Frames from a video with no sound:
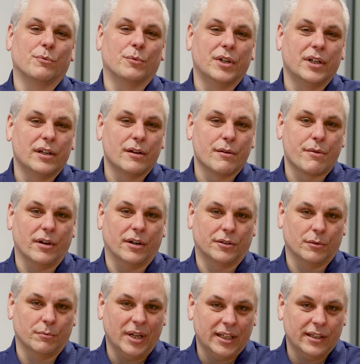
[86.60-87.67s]
With
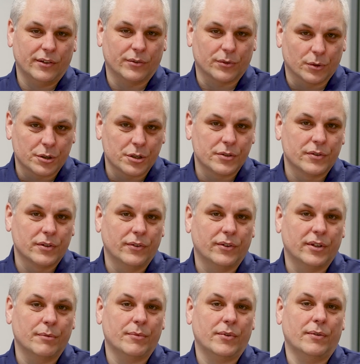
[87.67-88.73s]
automatic storage
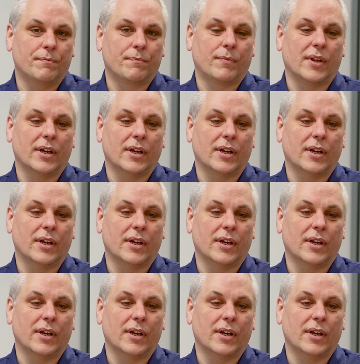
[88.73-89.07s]
systems,